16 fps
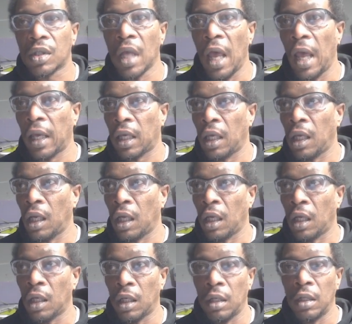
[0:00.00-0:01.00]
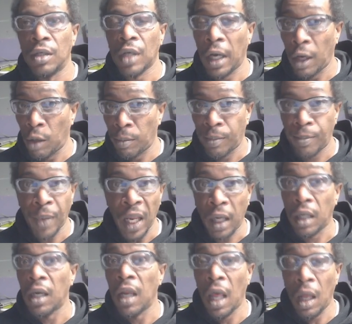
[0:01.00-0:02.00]
hacking entire bank
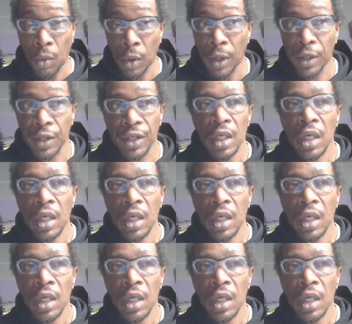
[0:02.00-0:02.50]
networks,